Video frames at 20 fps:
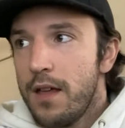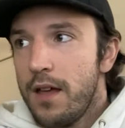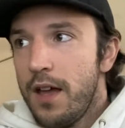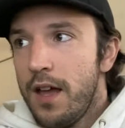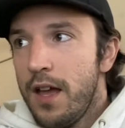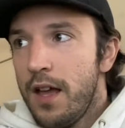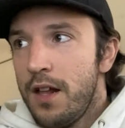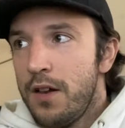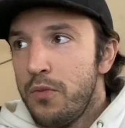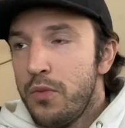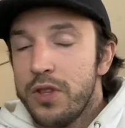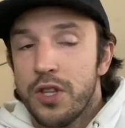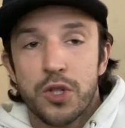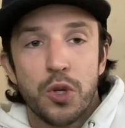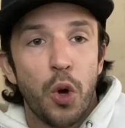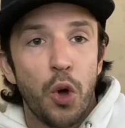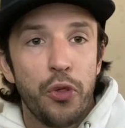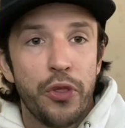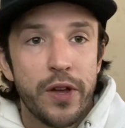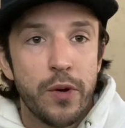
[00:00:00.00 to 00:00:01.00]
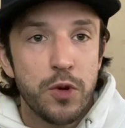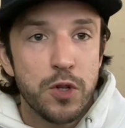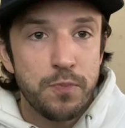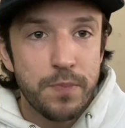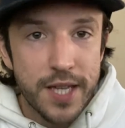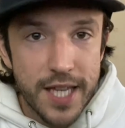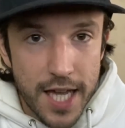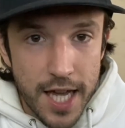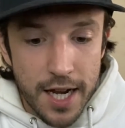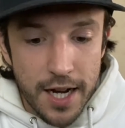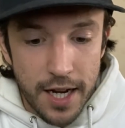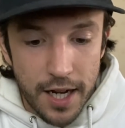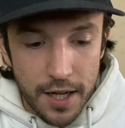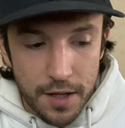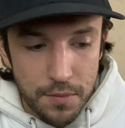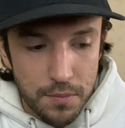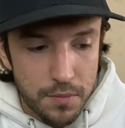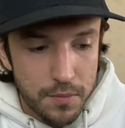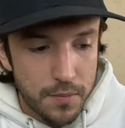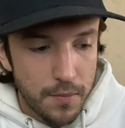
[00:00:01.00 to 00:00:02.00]
And when this whole thing was
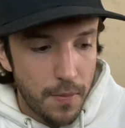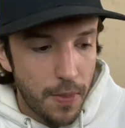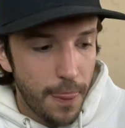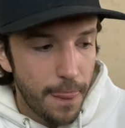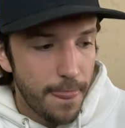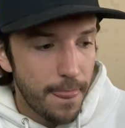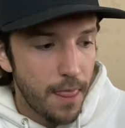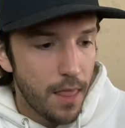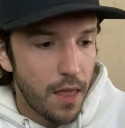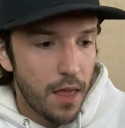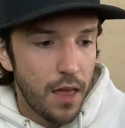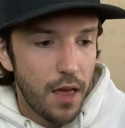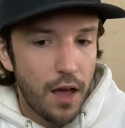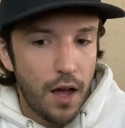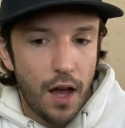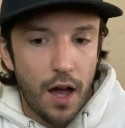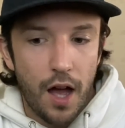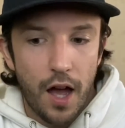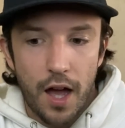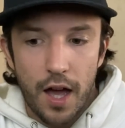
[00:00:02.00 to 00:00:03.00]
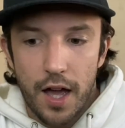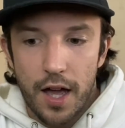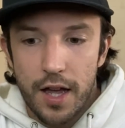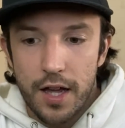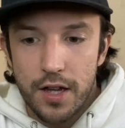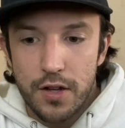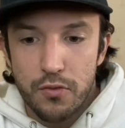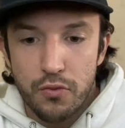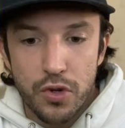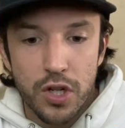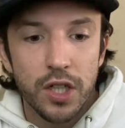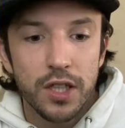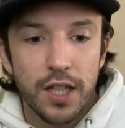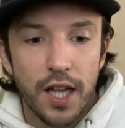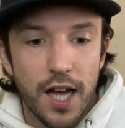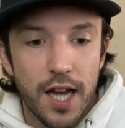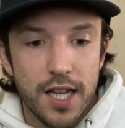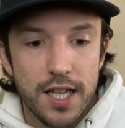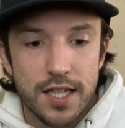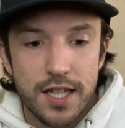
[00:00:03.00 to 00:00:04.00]
beginning, I
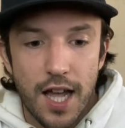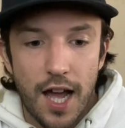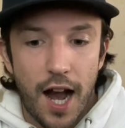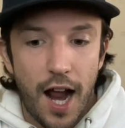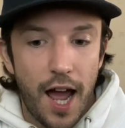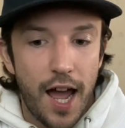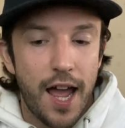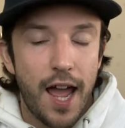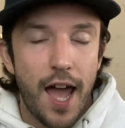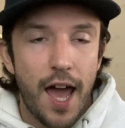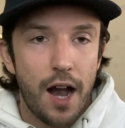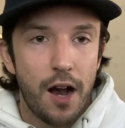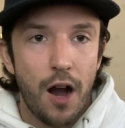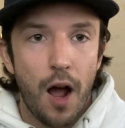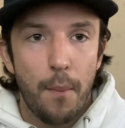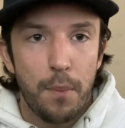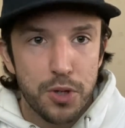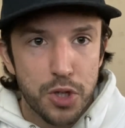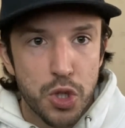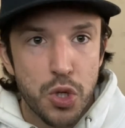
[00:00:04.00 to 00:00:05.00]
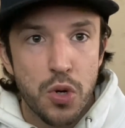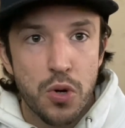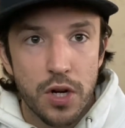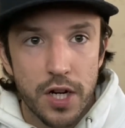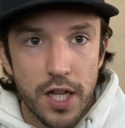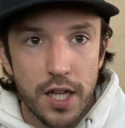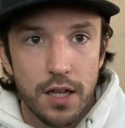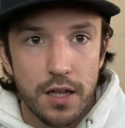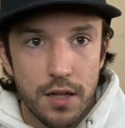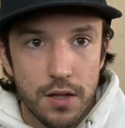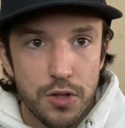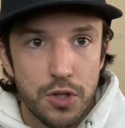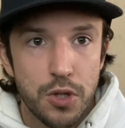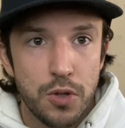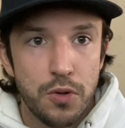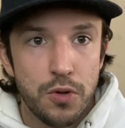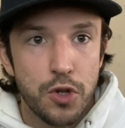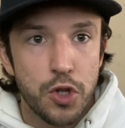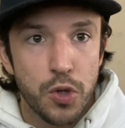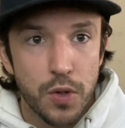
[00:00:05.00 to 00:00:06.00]
realized that I had an opportunity
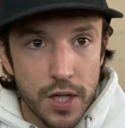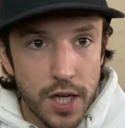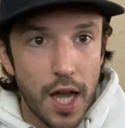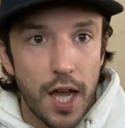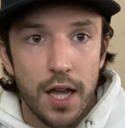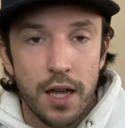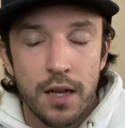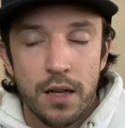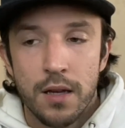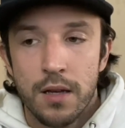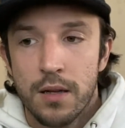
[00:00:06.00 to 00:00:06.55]
to create.